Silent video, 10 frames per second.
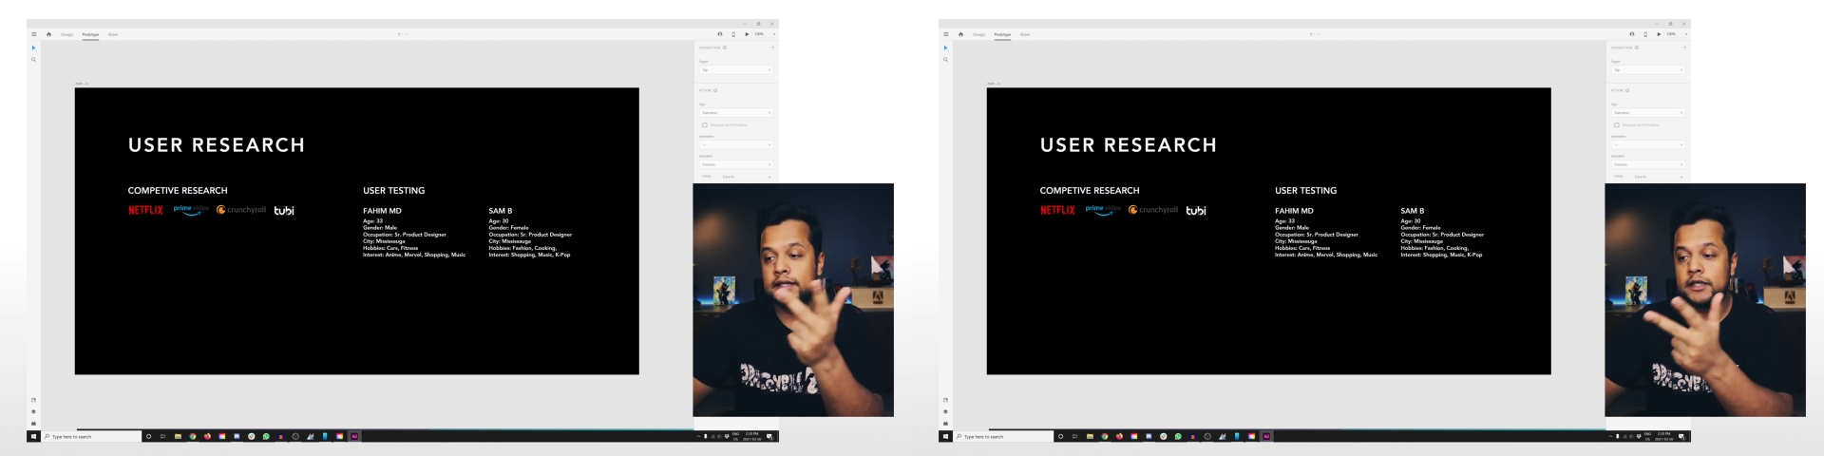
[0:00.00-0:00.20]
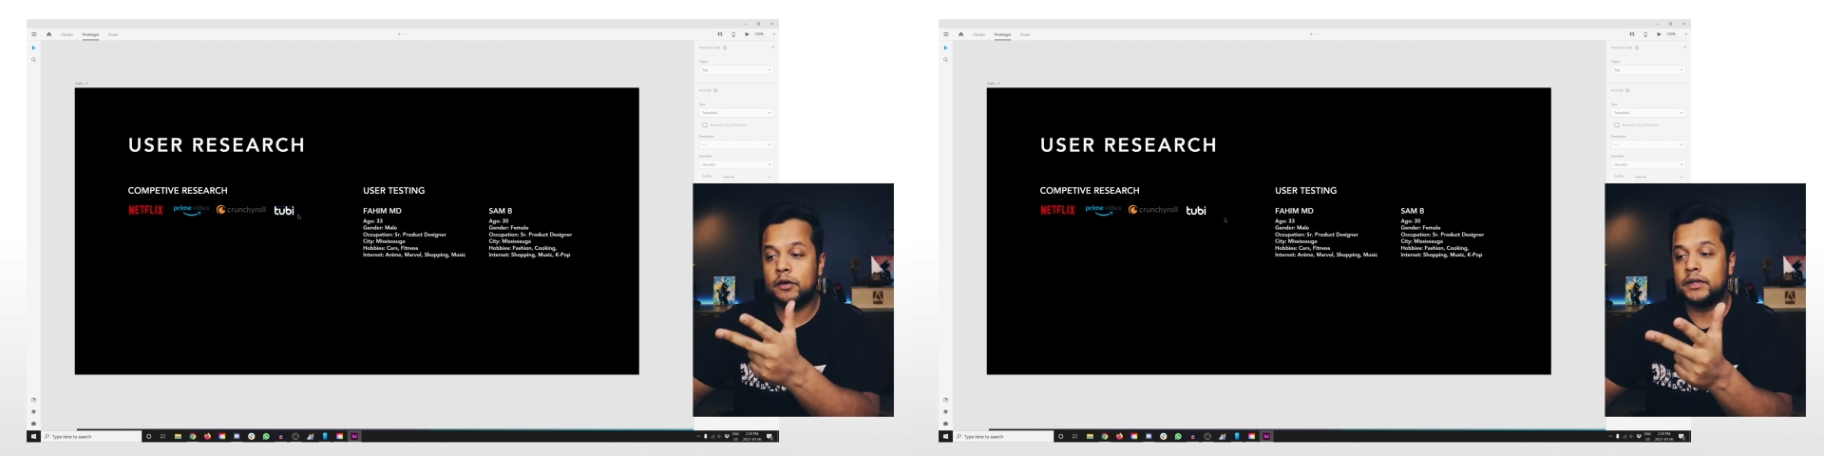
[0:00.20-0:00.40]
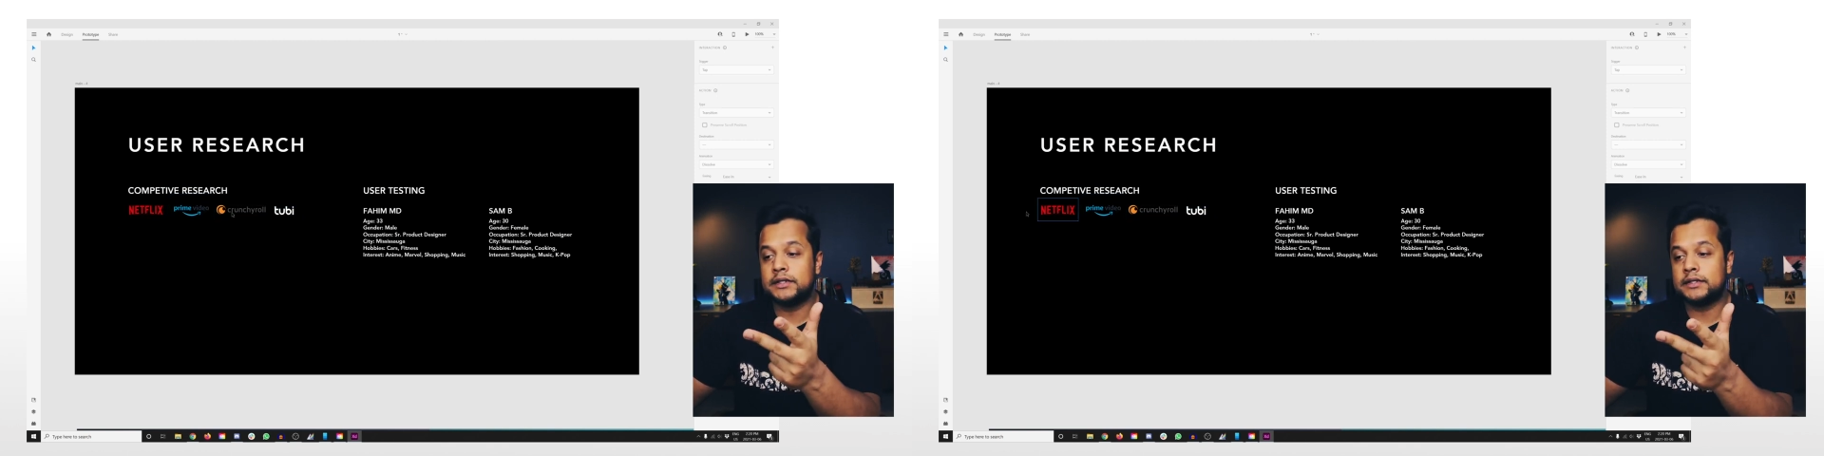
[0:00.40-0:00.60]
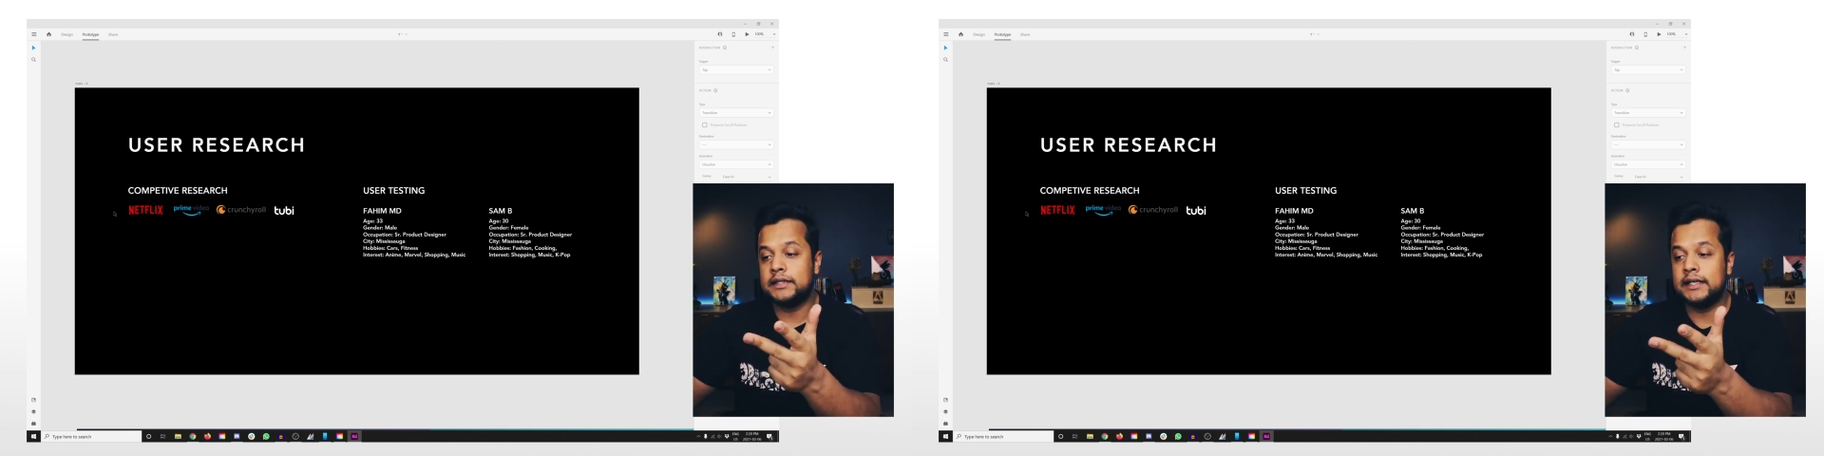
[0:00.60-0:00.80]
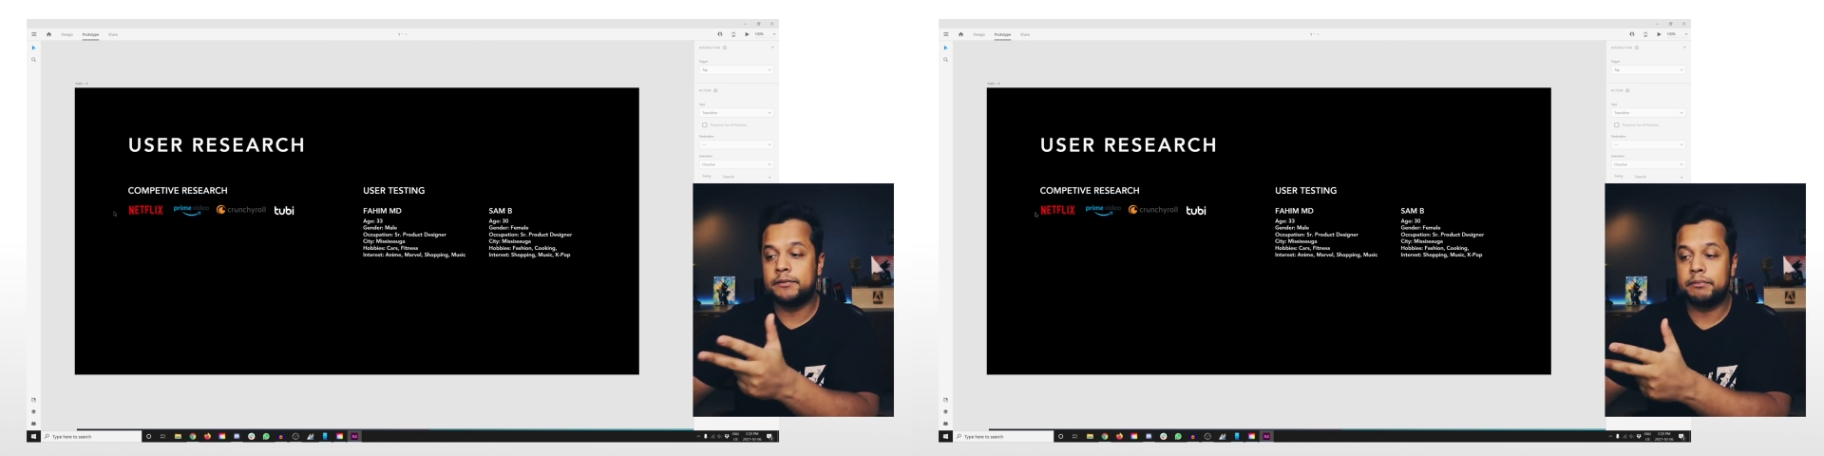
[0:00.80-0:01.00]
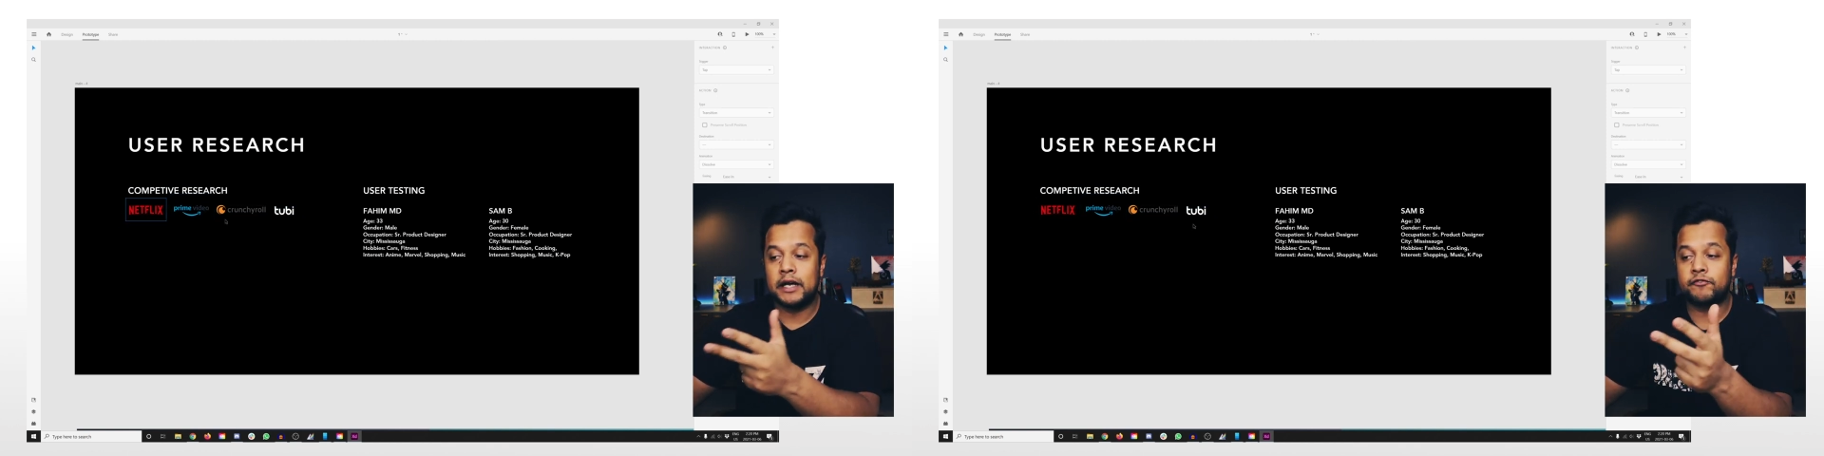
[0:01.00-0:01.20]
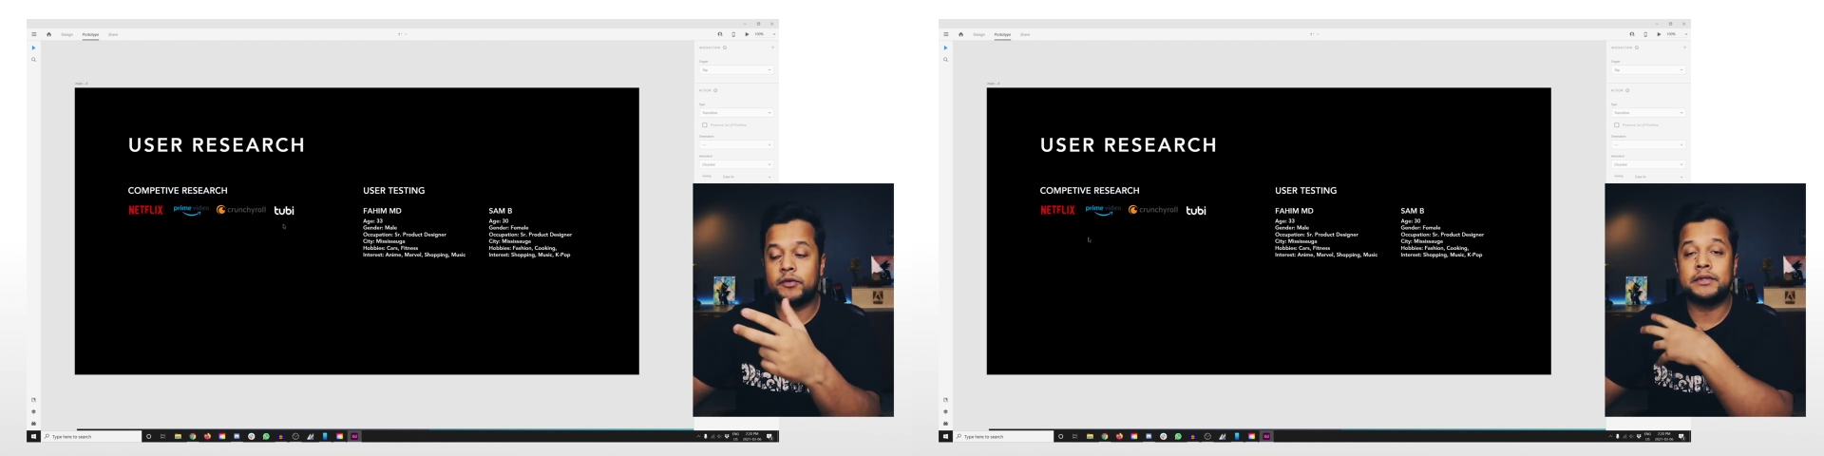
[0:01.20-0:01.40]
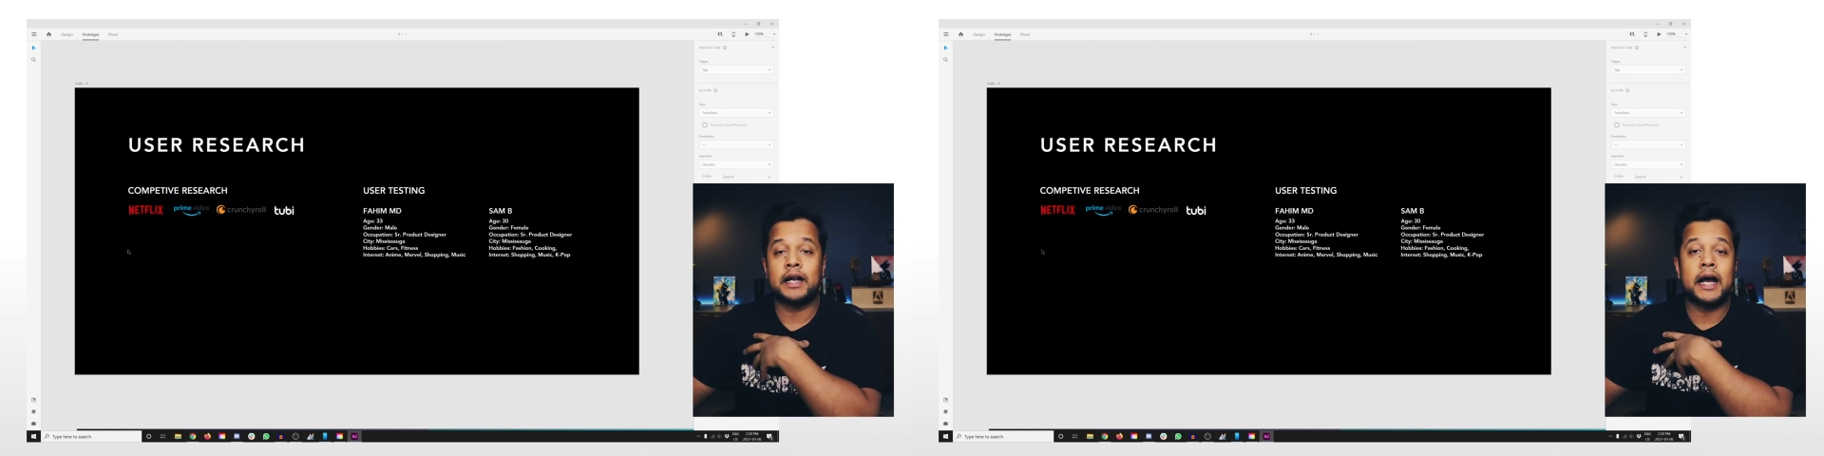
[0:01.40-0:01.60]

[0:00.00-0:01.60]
These are the ones, these platforms that